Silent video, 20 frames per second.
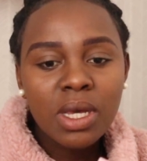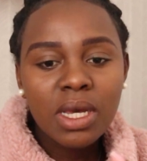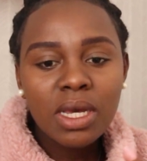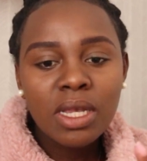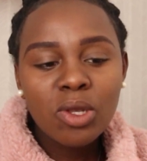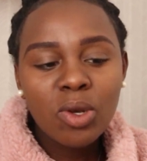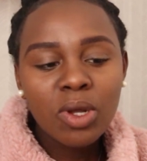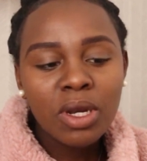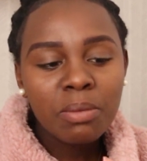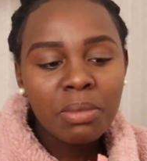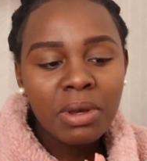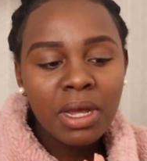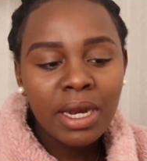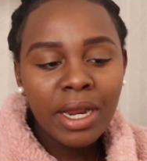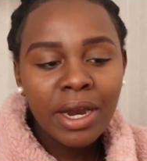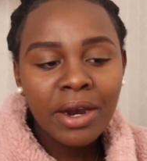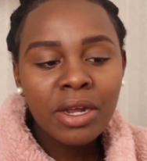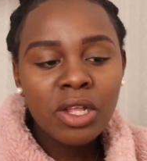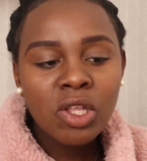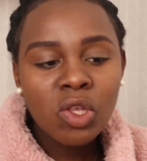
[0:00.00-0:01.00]
week is gonna be
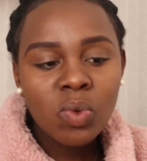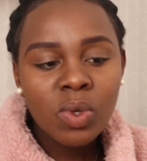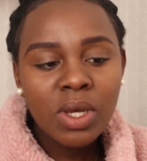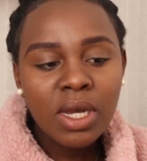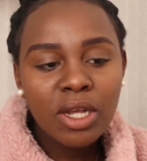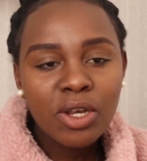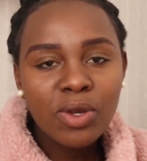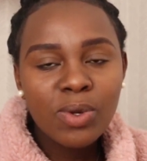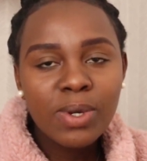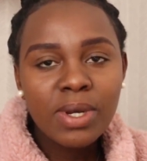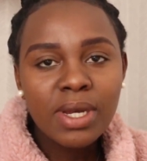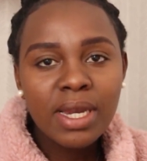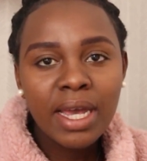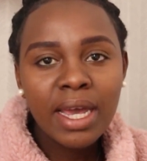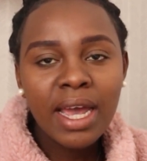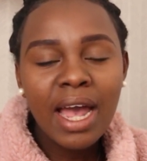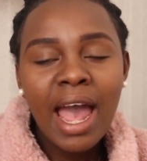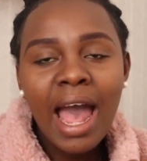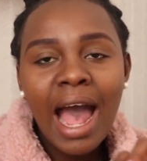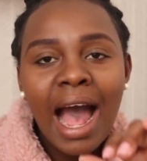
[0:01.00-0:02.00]
an errands week
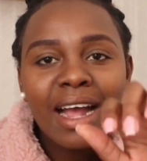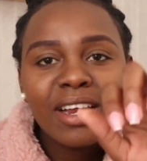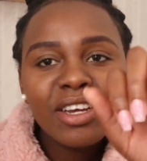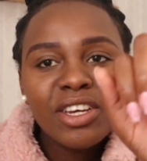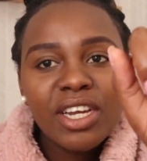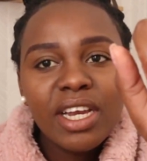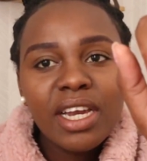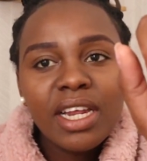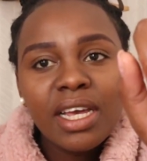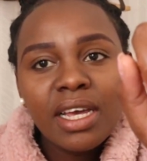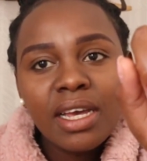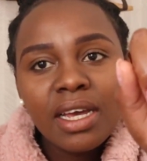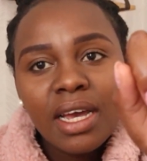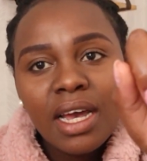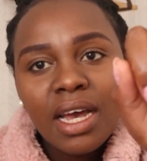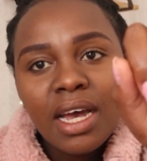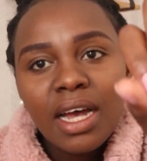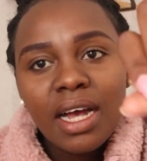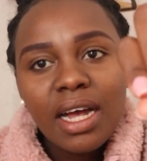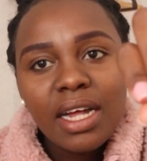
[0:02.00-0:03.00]
today i actually
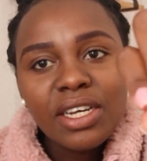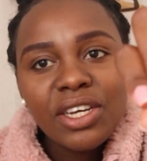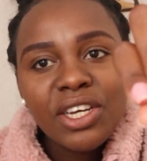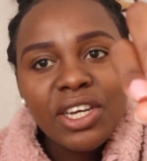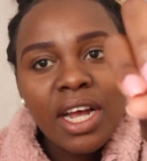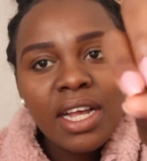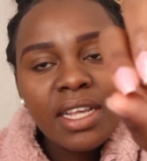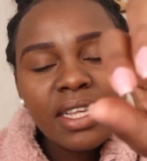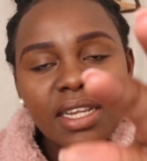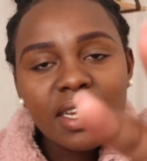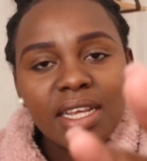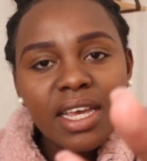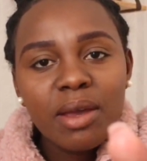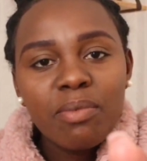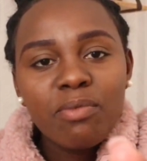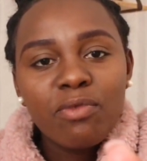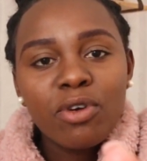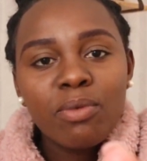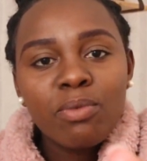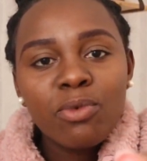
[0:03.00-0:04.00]
just
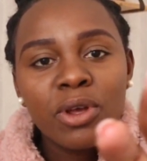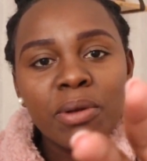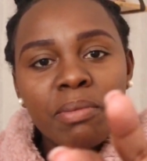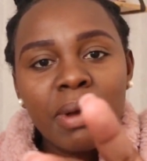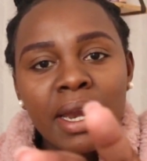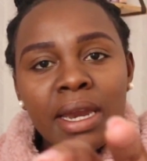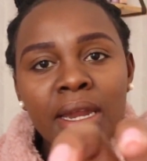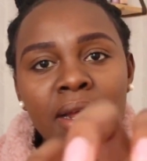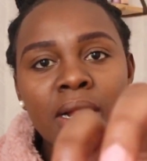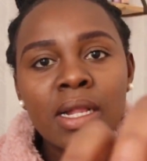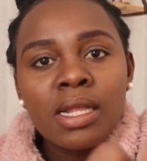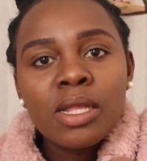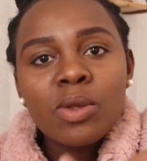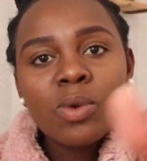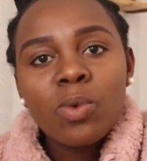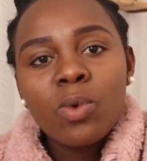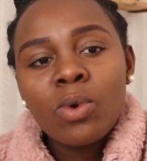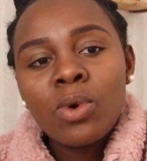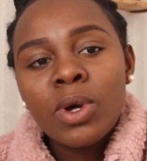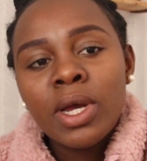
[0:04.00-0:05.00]
came from doing my nails
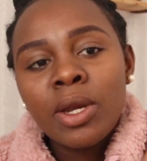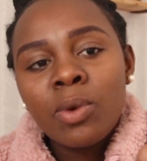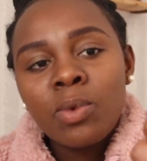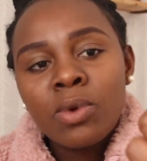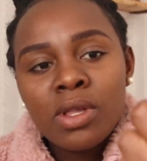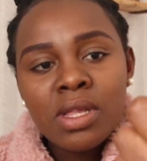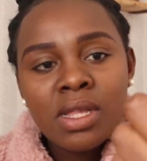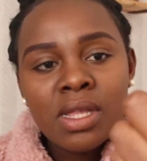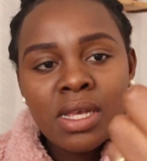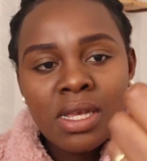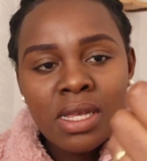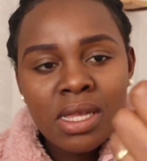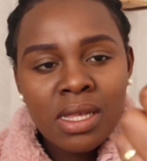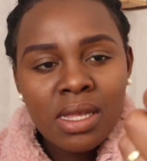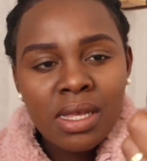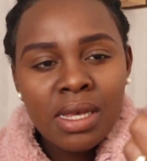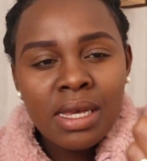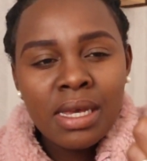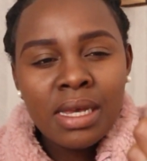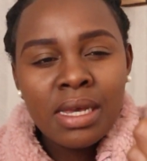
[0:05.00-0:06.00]
when was
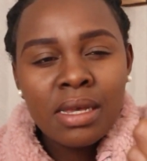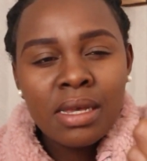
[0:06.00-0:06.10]
this